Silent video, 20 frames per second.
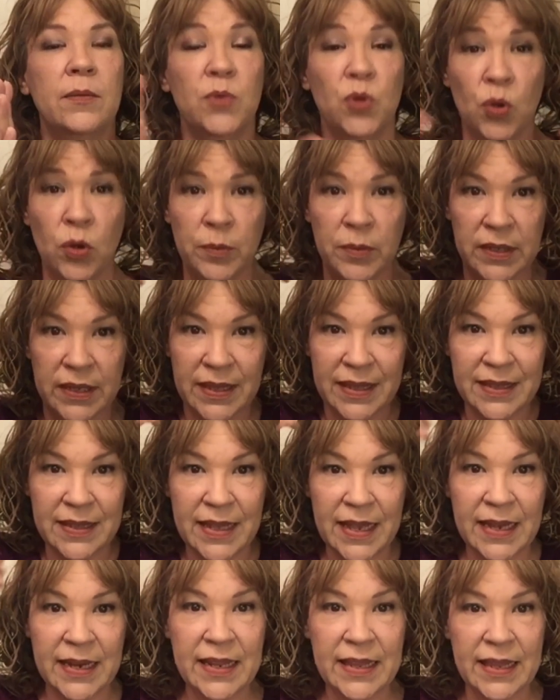Normally,
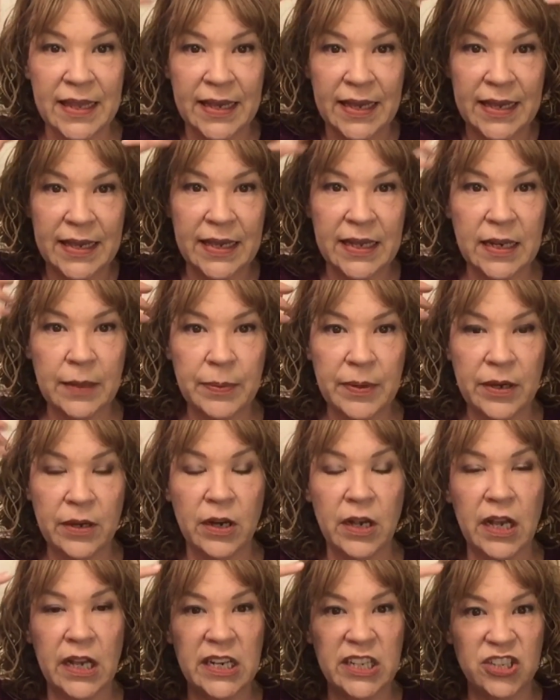anything I get up
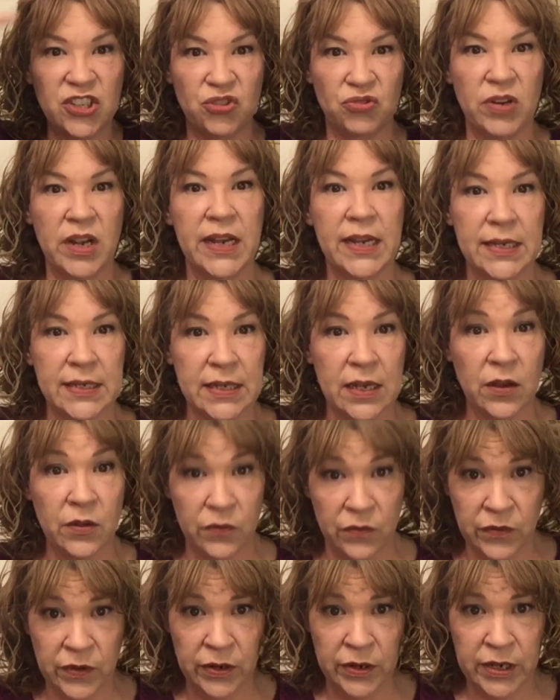here kind of drags
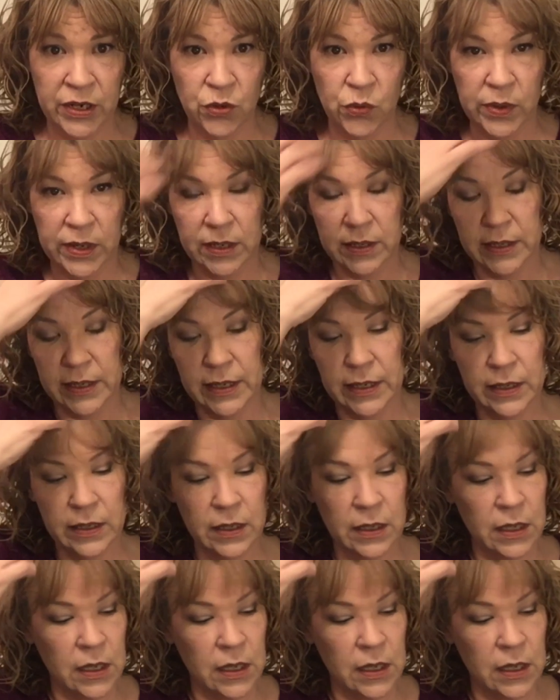out very quickly.